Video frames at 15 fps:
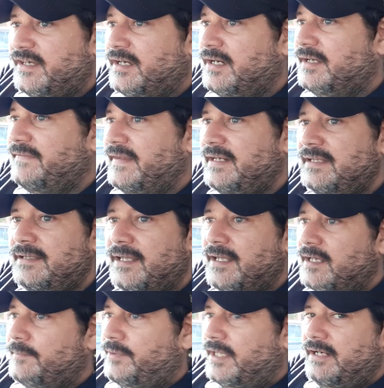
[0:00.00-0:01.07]
Then he
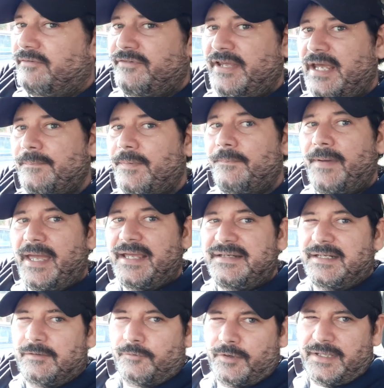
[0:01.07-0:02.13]
played on Tampa Bay.
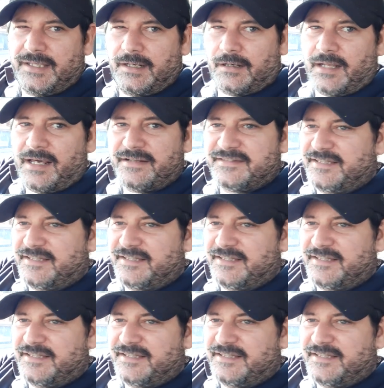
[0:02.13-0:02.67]
Didn't really get a lot of